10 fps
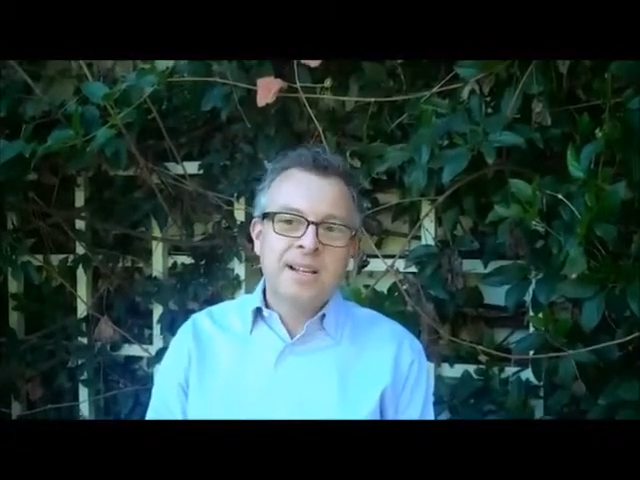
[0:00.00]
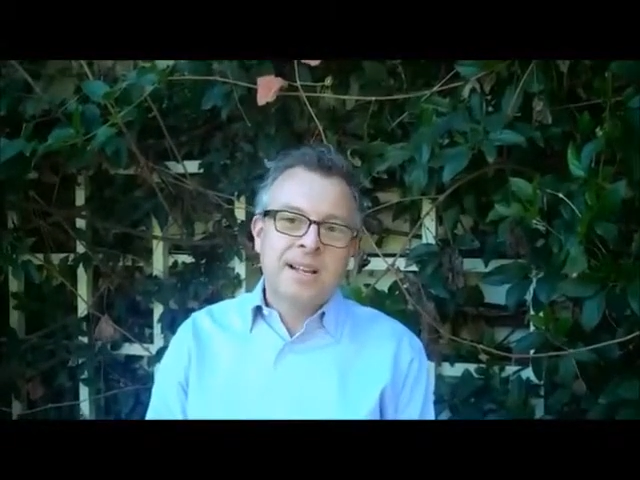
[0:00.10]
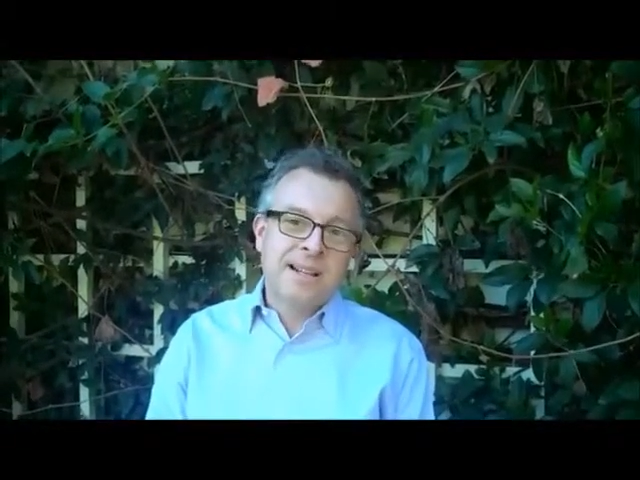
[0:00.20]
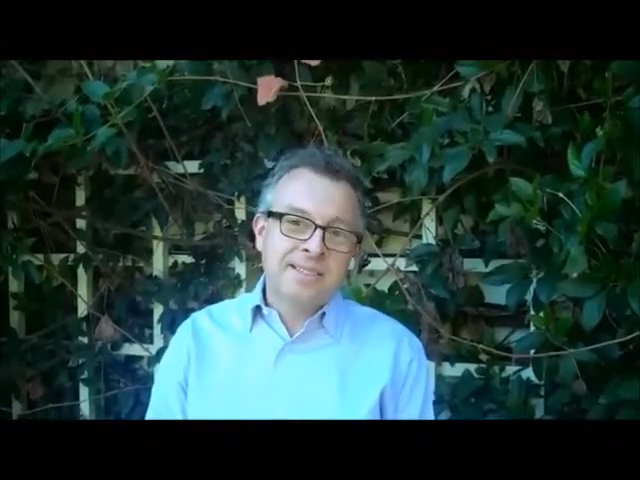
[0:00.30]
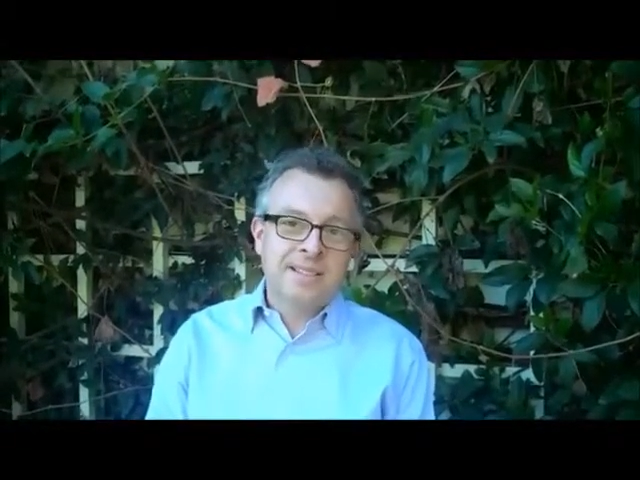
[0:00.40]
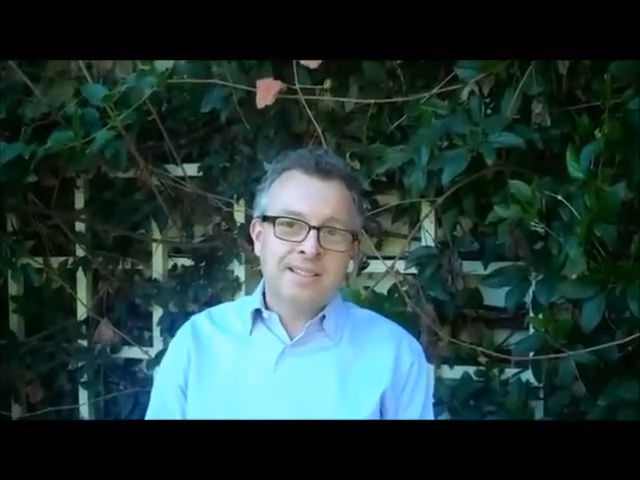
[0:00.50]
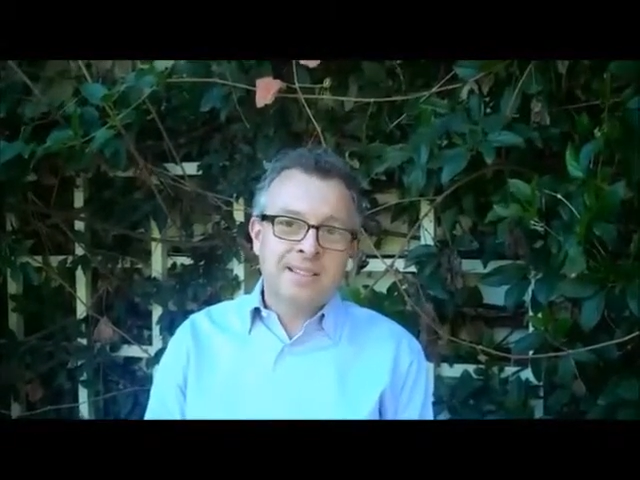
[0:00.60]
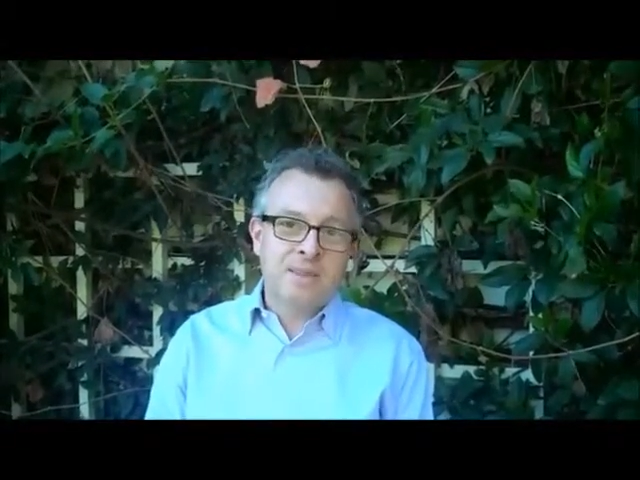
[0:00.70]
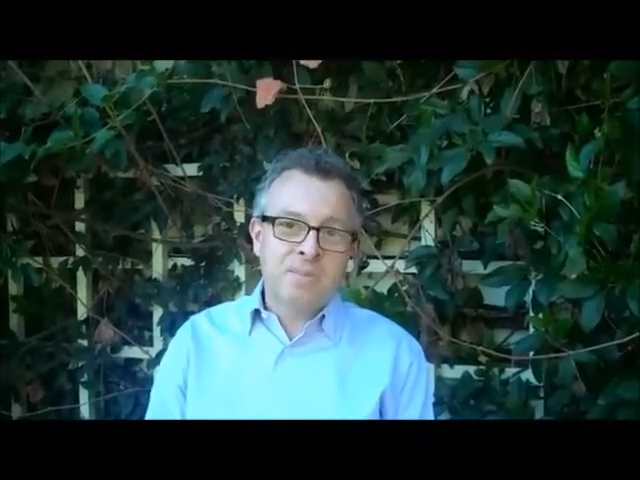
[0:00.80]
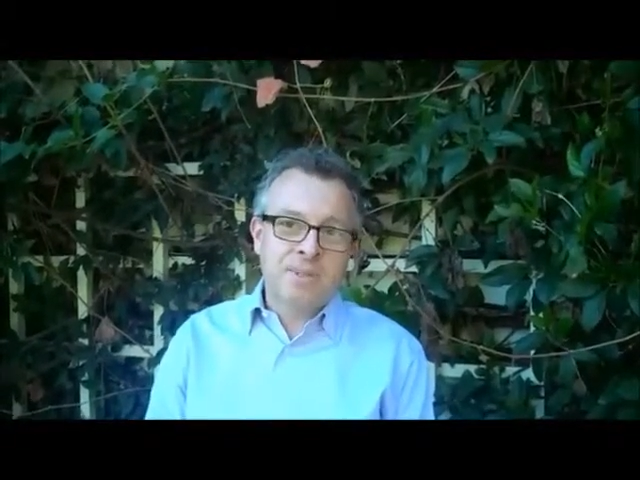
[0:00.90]
and it's
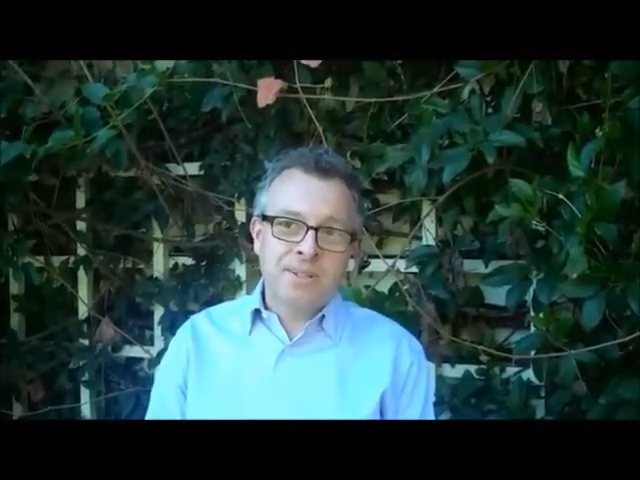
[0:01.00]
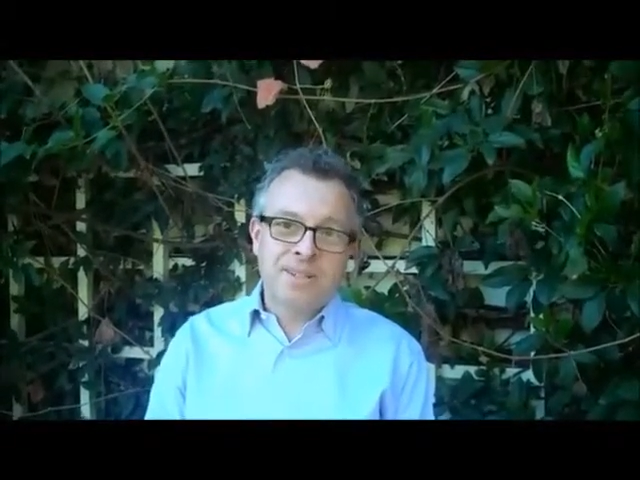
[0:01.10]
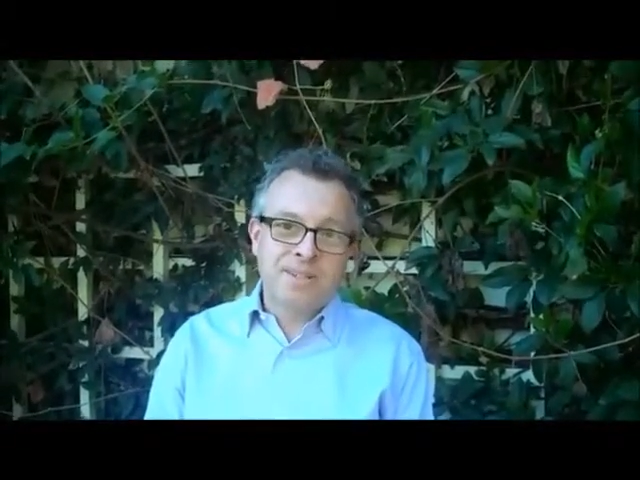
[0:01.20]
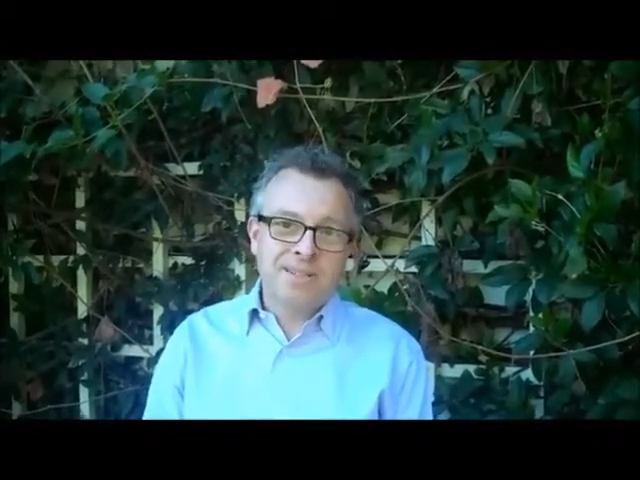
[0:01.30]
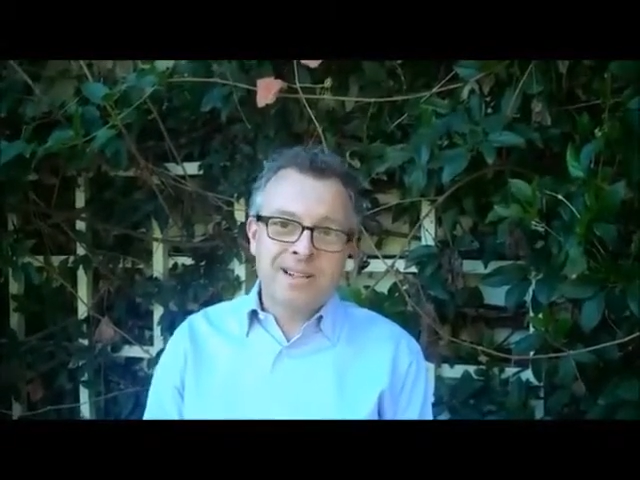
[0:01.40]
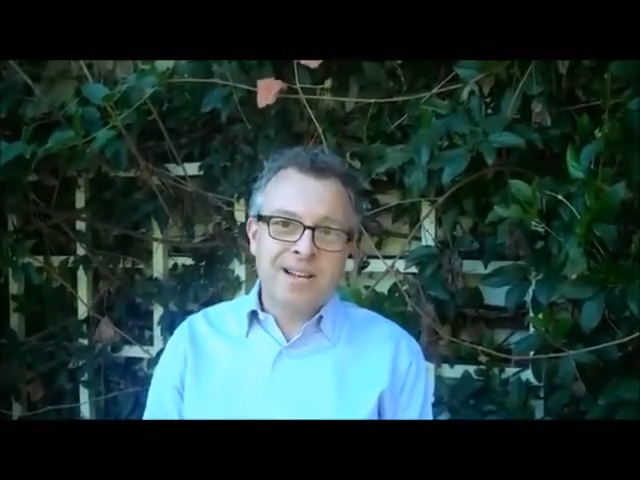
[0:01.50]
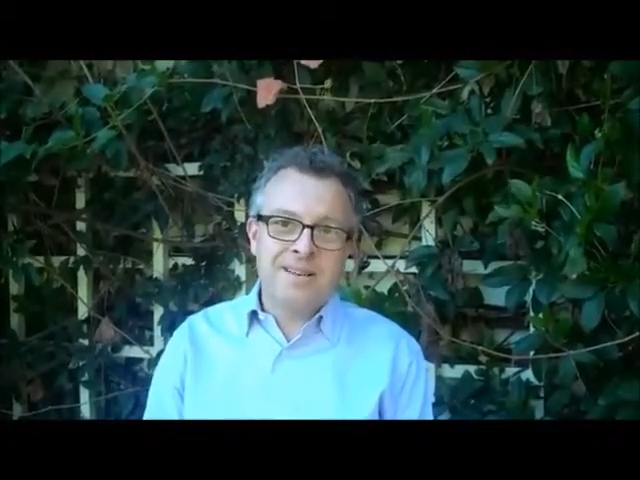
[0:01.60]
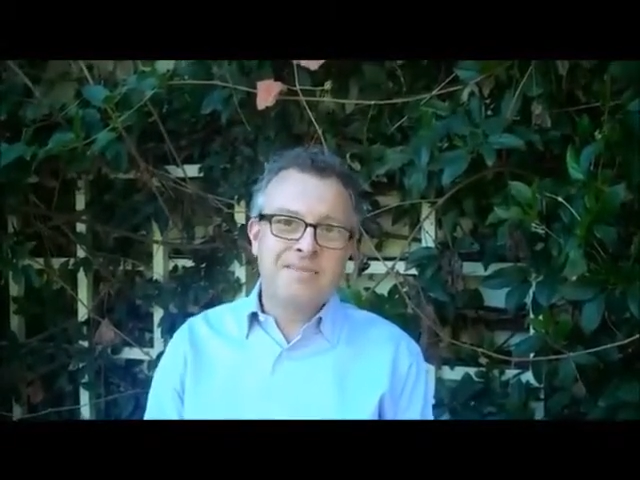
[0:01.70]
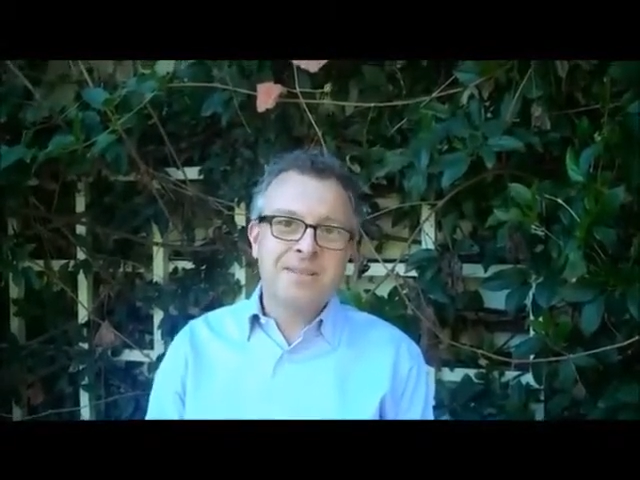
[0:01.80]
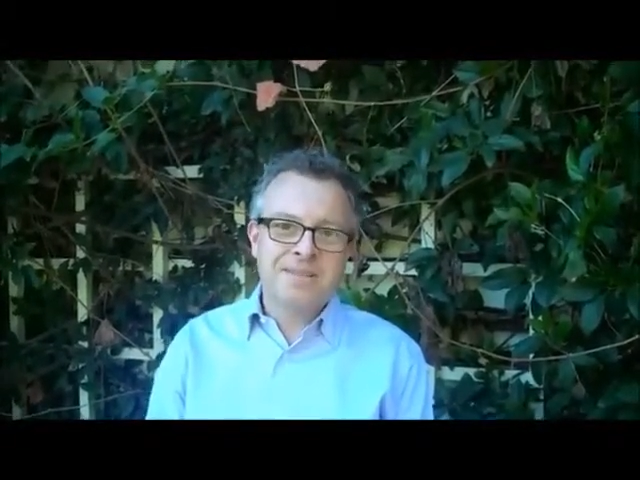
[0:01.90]
also a pretty good
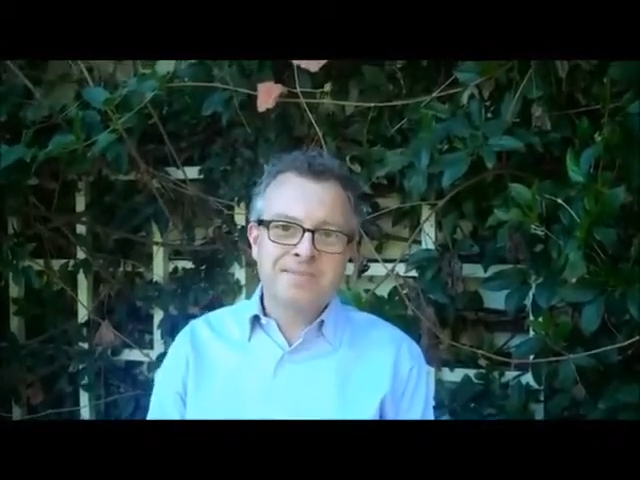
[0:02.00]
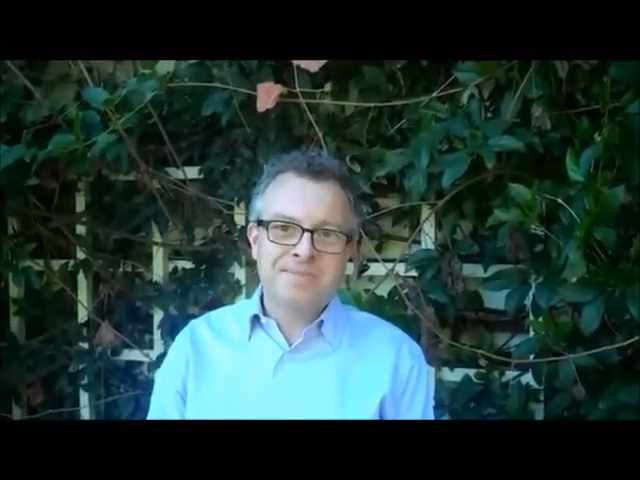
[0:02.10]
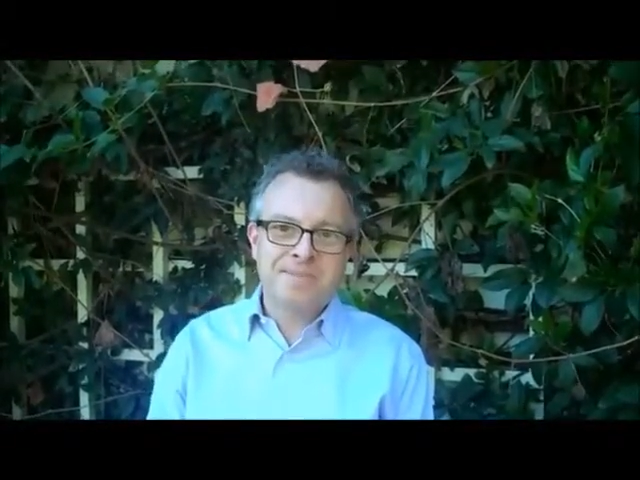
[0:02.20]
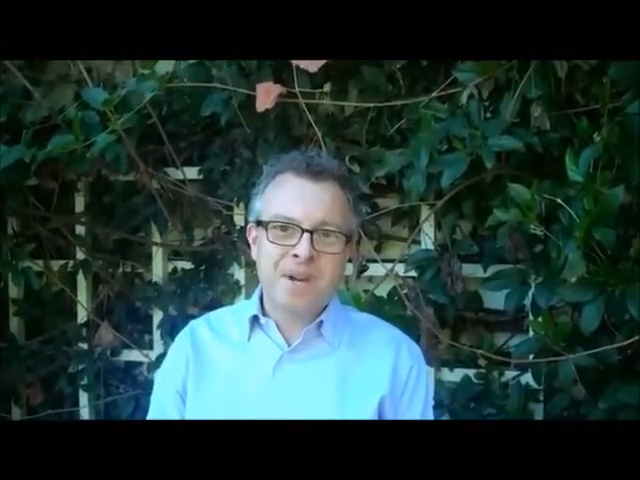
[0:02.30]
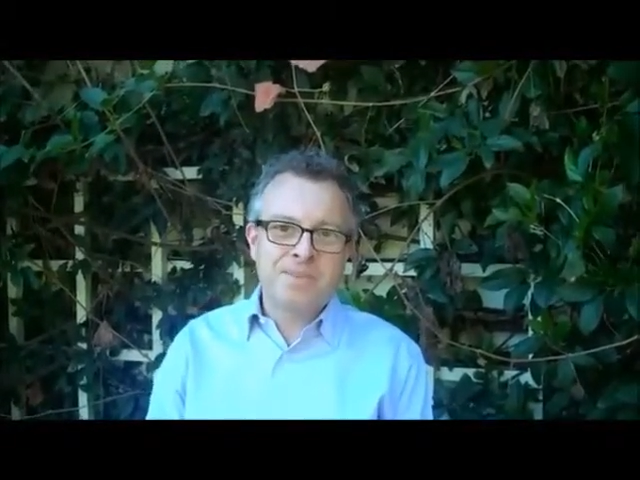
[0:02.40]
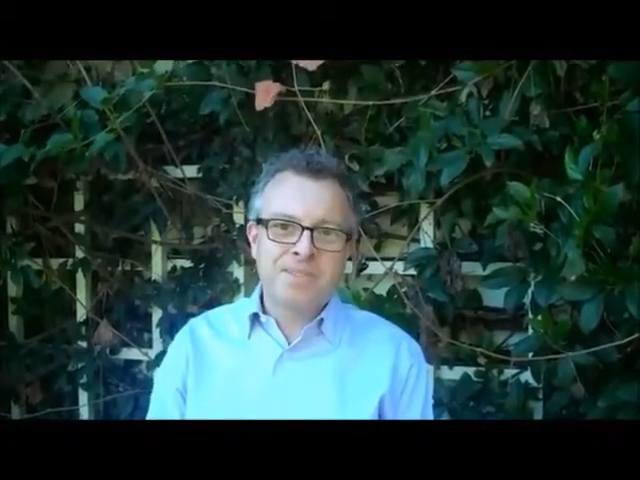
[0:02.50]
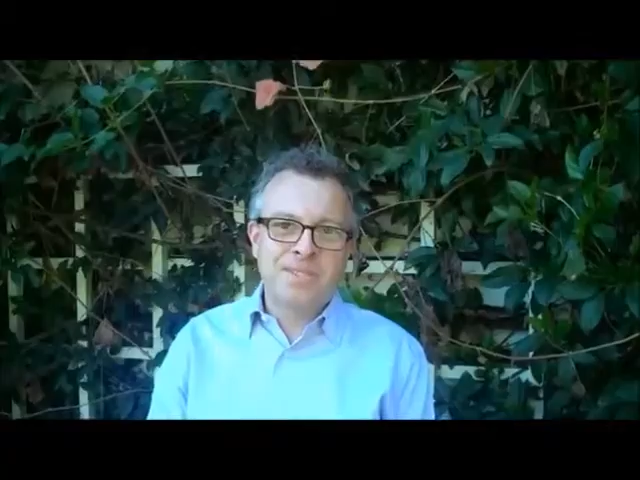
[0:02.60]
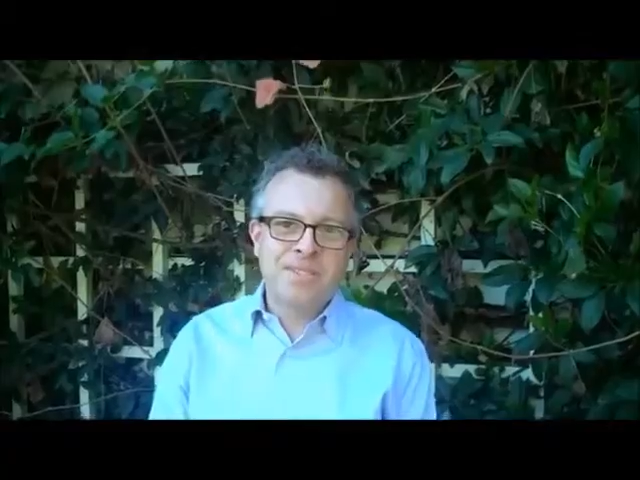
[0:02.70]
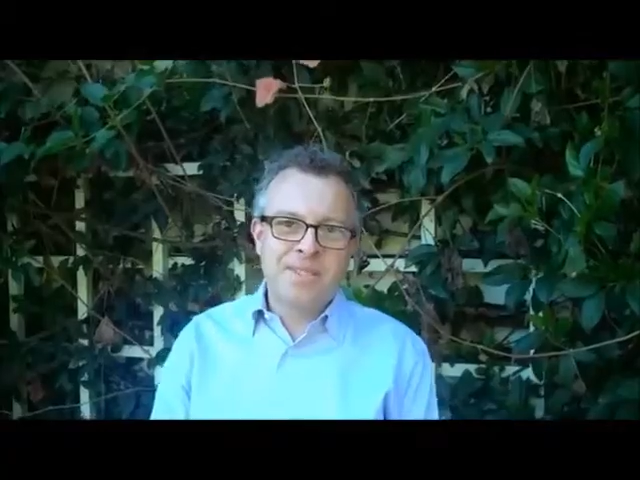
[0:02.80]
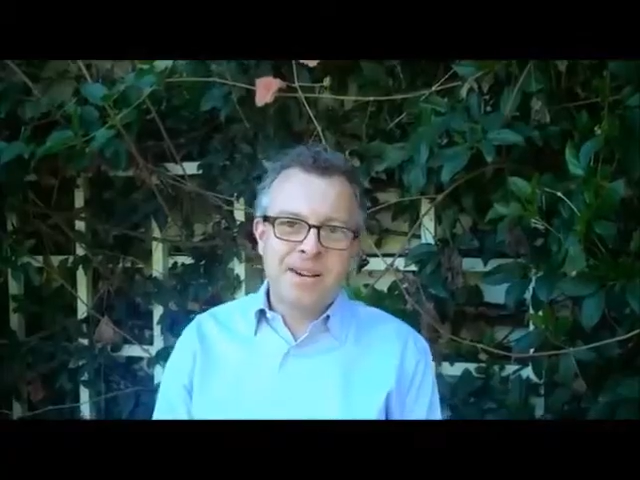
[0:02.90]
time. Hope to
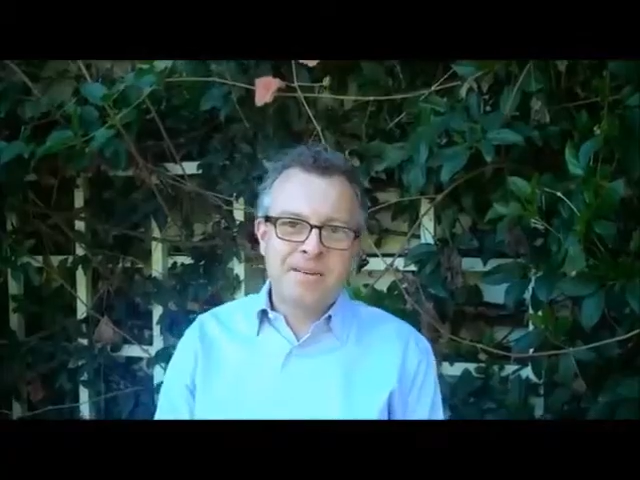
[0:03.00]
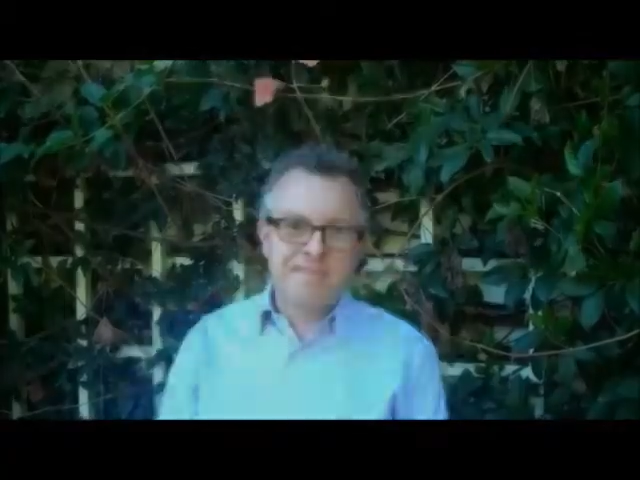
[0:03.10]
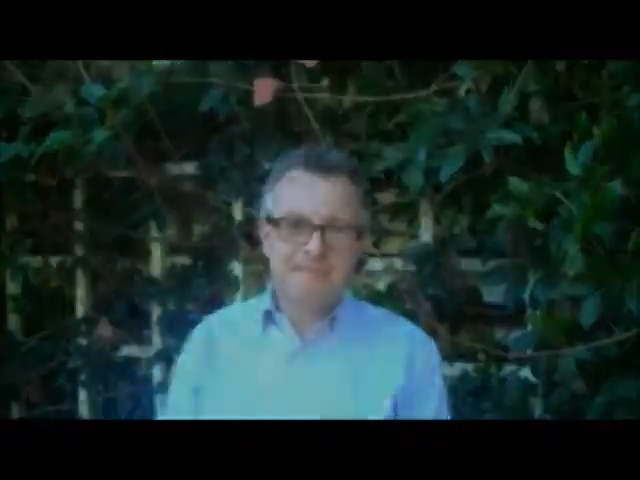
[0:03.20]
see you there.